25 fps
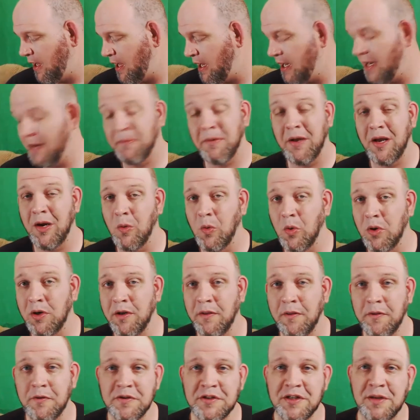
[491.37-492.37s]
and I'm kind of
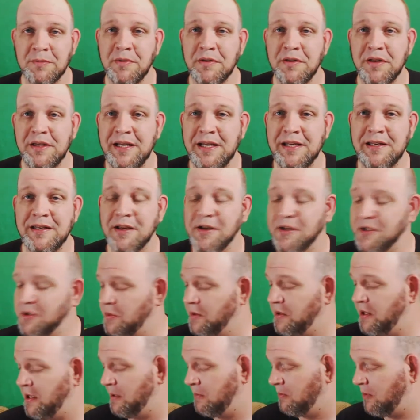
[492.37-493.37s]
working through some of the details
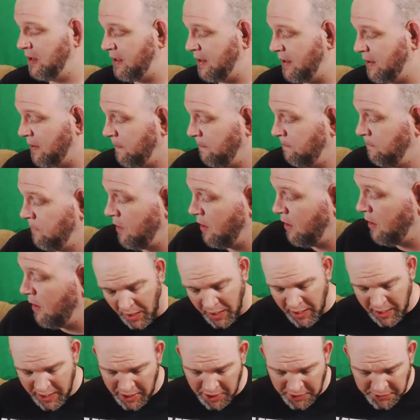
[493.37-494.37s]
with him right now.
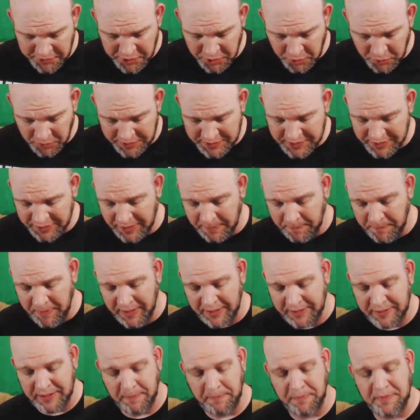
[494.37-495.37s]
I also recently
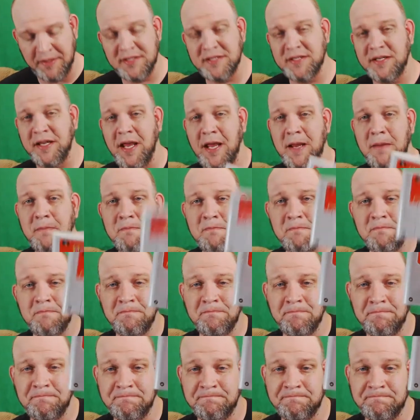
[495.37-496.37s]
picked up this game.
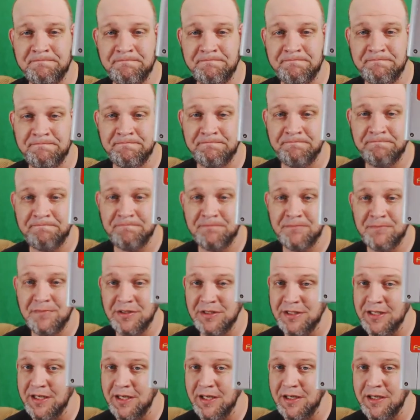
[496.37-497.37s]

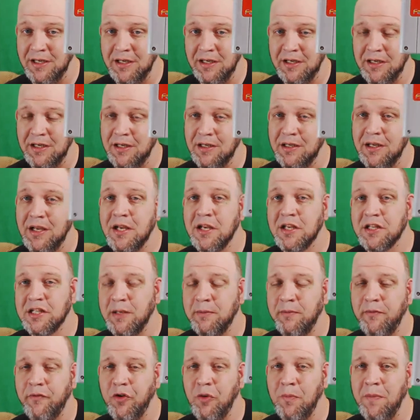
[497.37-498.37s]
Da-da-da.
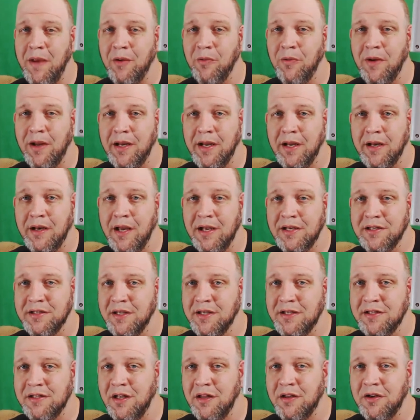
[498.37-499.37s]
Some of you may recognize
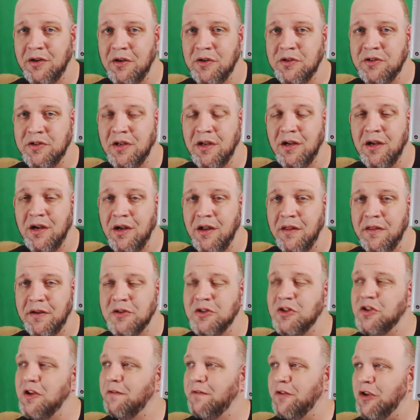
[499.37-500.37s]
this. Others
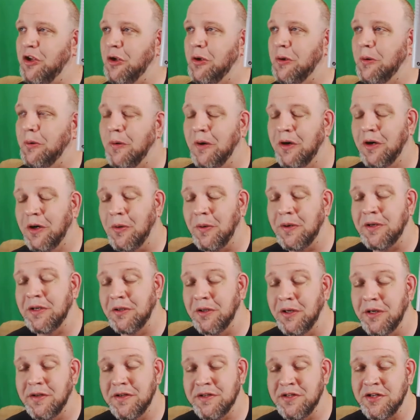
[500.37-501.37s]
of you are going
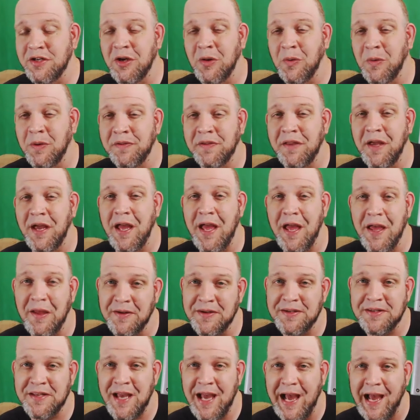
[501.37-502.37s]
to look at this and go, what the
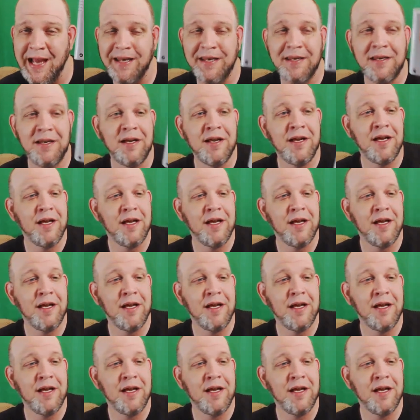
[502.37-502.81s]
hell is that?